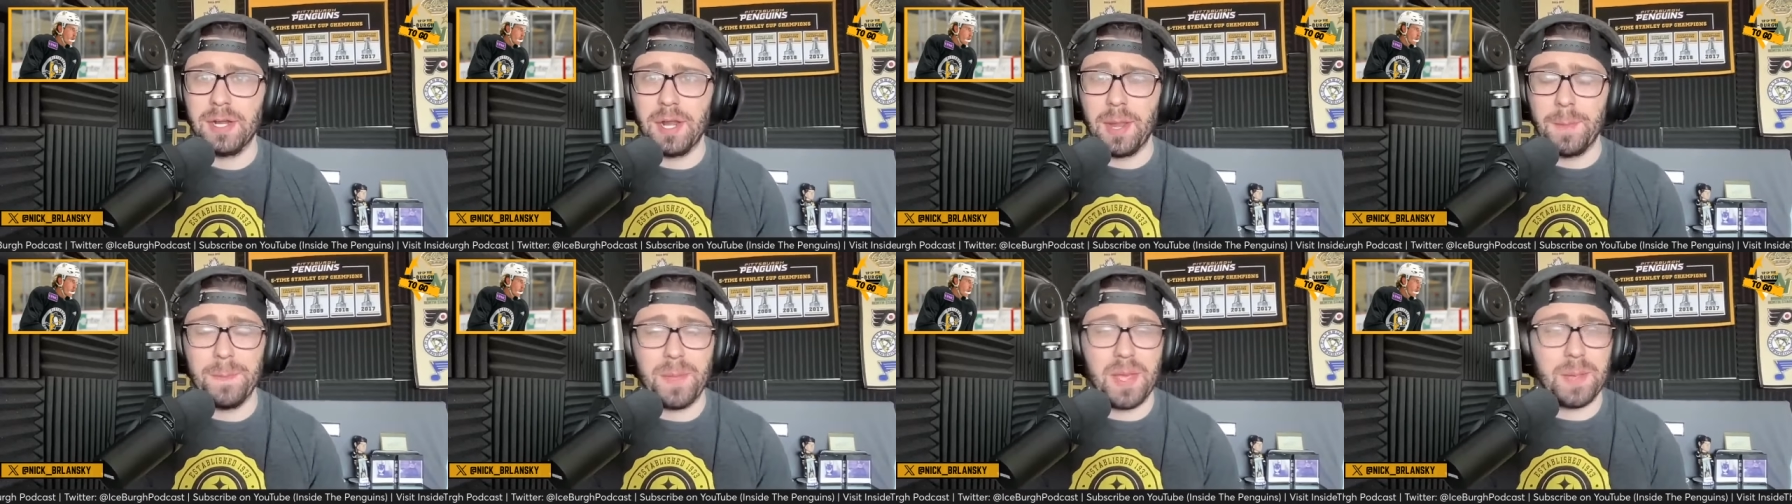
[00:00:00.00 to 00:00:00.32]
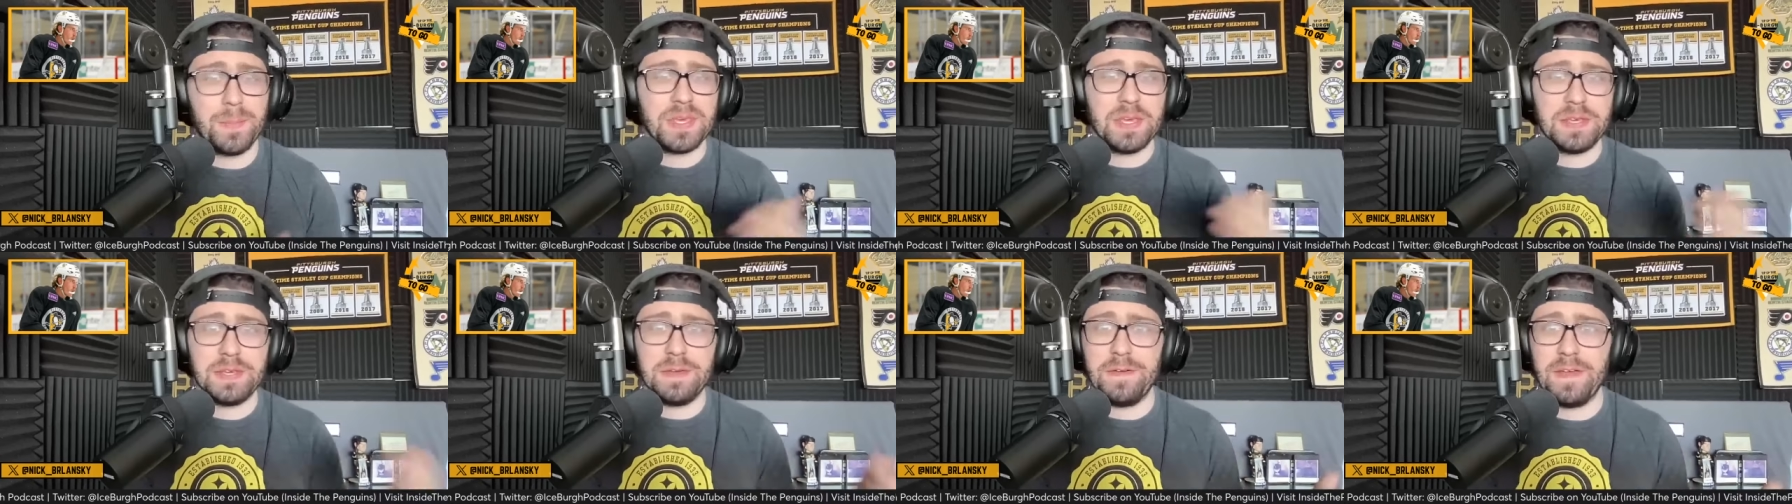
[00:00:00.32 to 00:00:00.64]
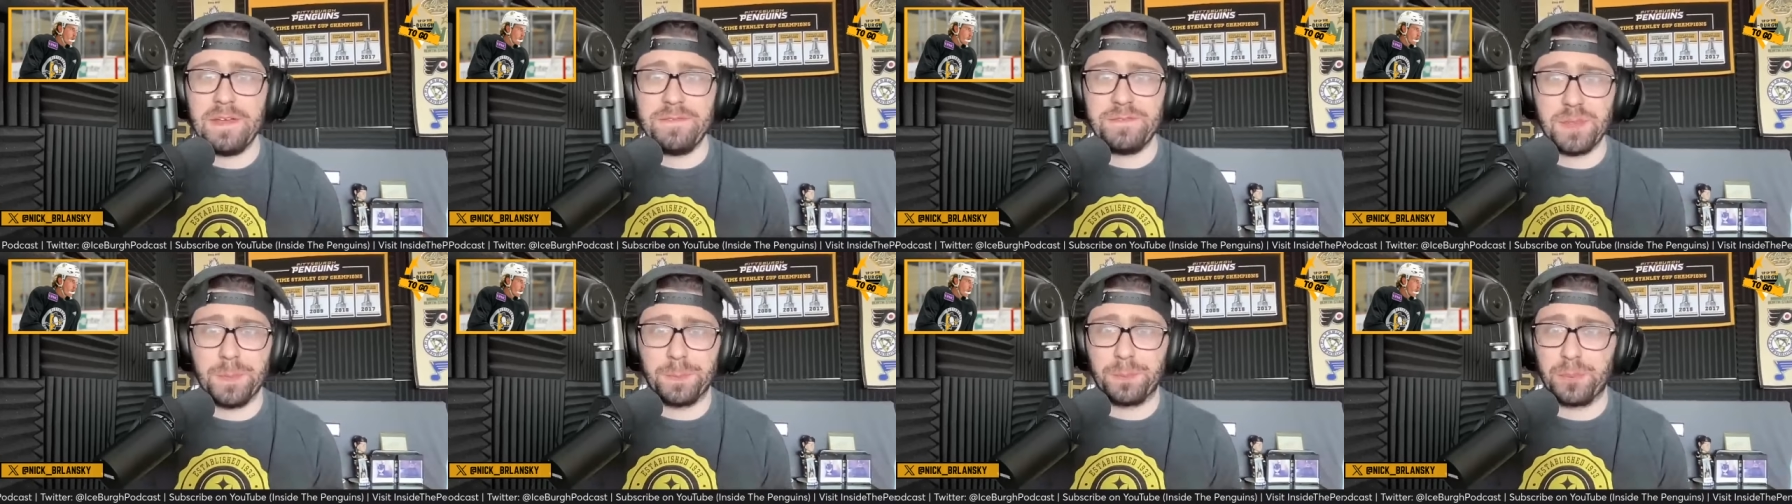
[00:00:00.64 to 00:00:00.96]
Maybe
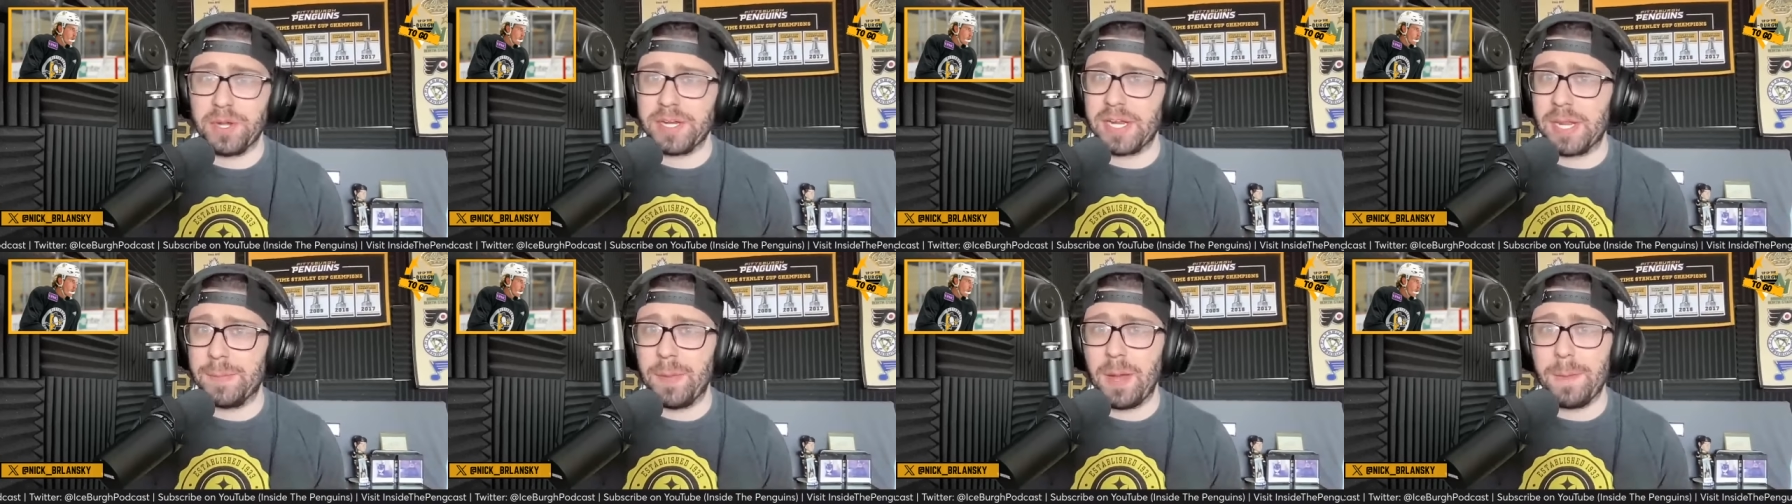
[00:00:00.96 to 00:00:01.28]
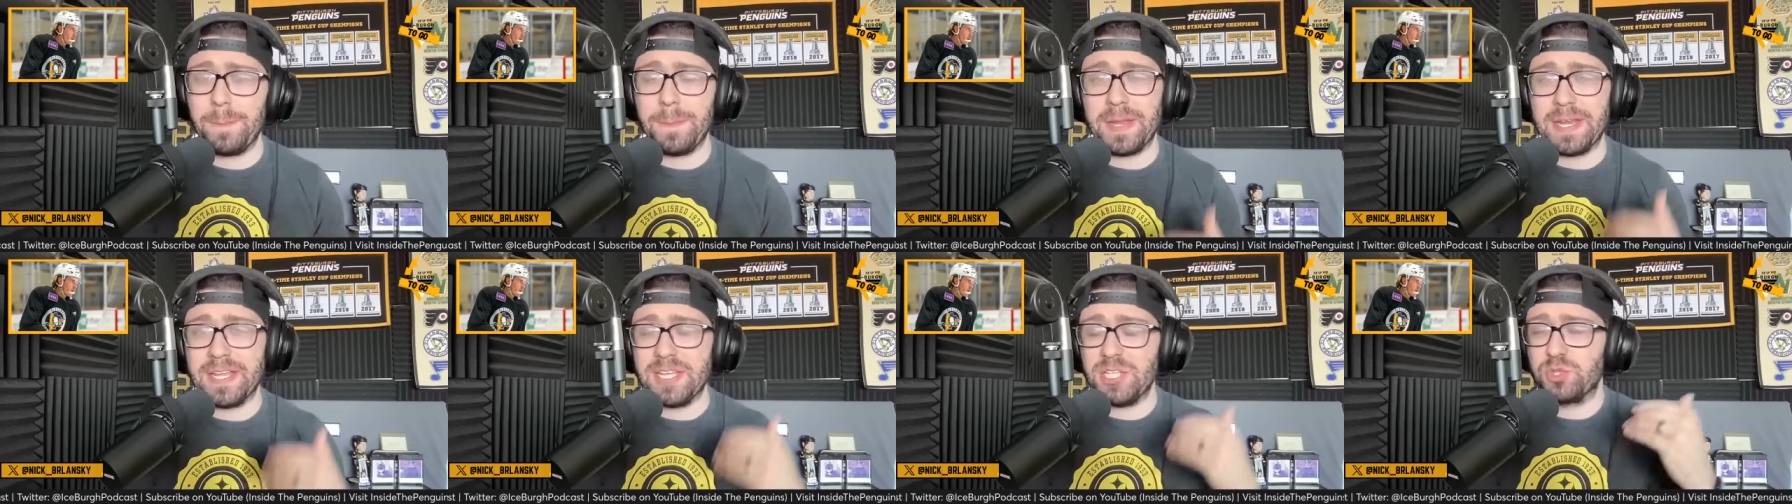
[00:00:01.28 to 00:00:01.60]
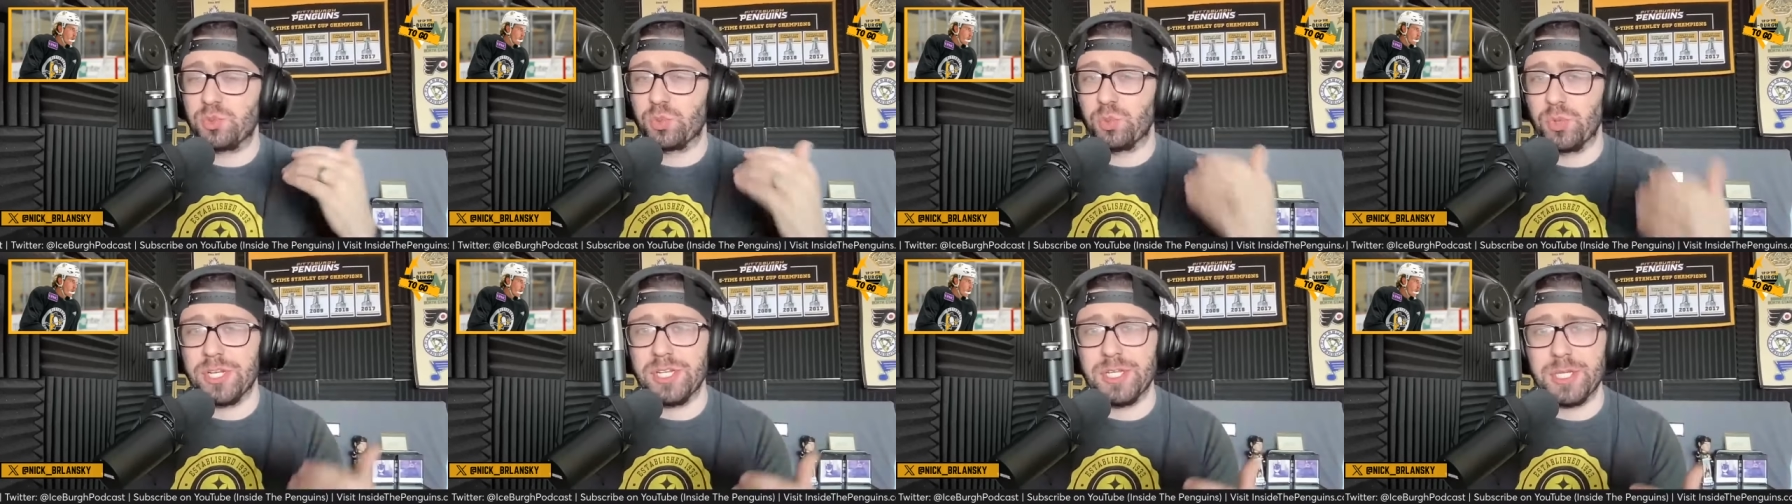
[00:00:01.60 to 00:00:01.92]
if you bring him up and
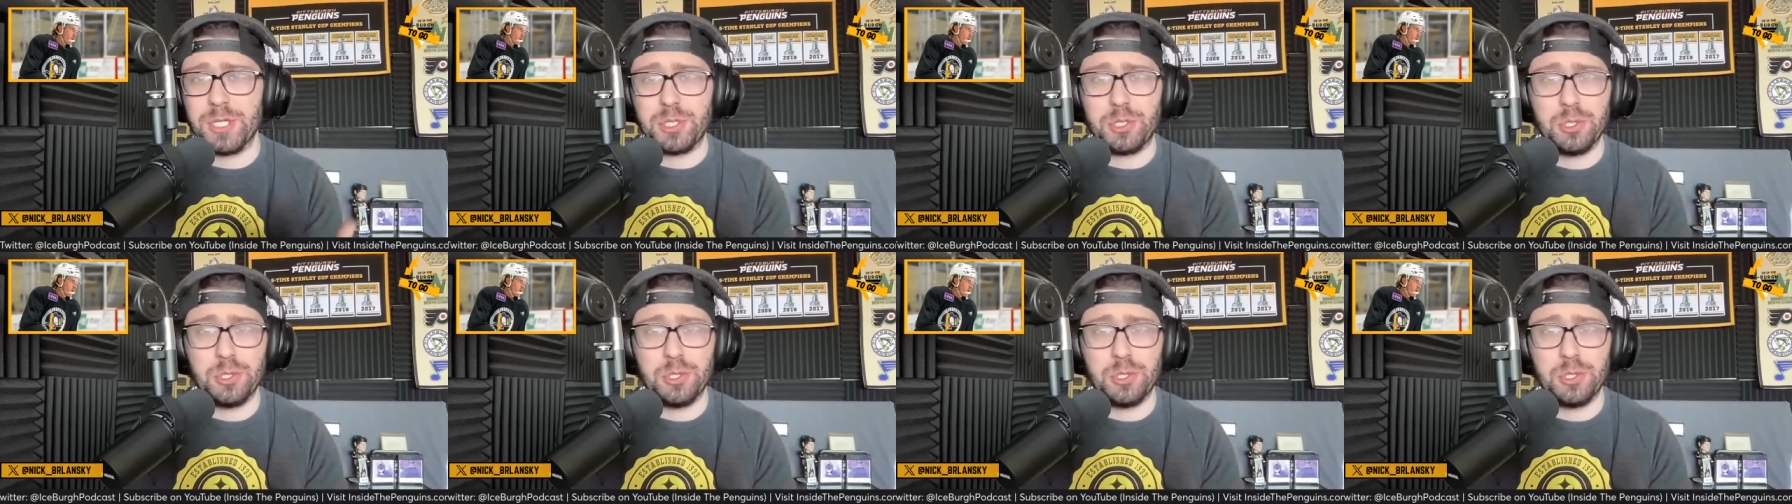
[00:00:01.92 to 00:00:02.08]
he's really